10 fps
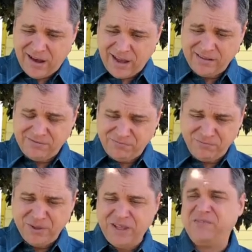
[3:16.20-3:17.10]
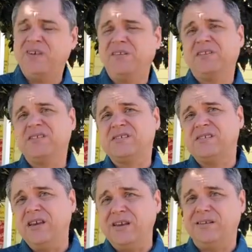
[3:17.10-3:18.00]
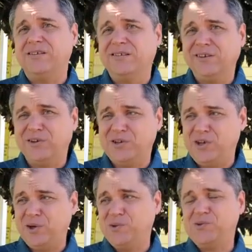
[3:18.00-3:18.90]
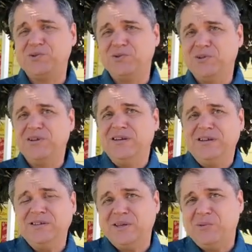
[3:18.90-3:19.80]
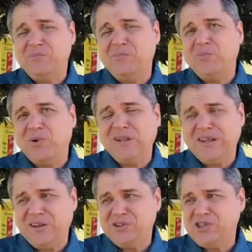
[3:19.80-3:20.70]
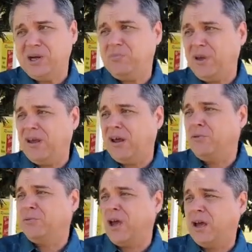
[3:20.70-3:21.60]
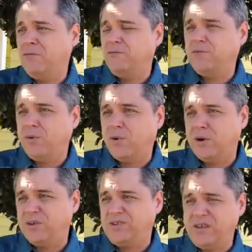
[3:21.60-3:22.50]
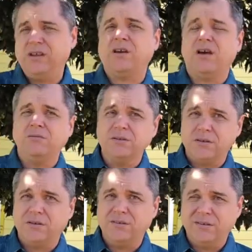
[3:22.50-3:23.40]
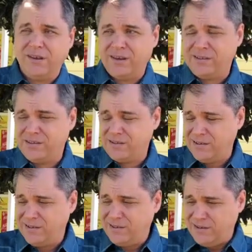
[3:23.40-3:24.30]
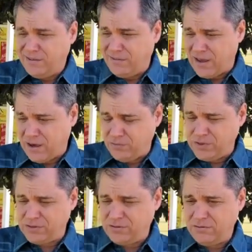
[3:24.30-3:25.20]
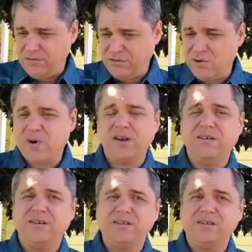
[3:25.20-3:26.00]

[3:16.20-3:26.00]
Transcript: I really felt that the city could use some more leadership, and I ran for city council, and that was quite an